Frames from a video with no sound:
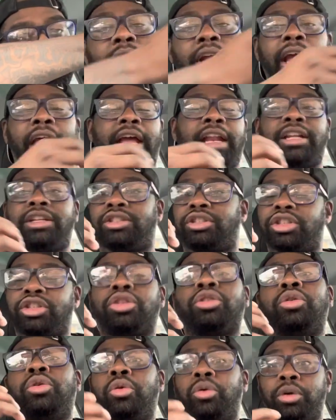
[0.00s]
And it's
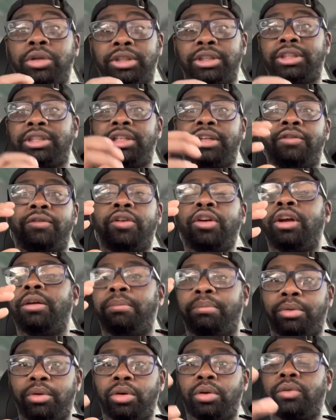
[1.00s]
just gorgeous. It's very
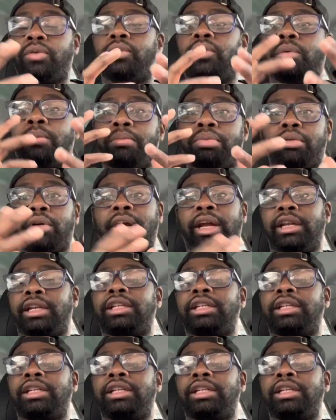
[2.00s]
beautiful, bright.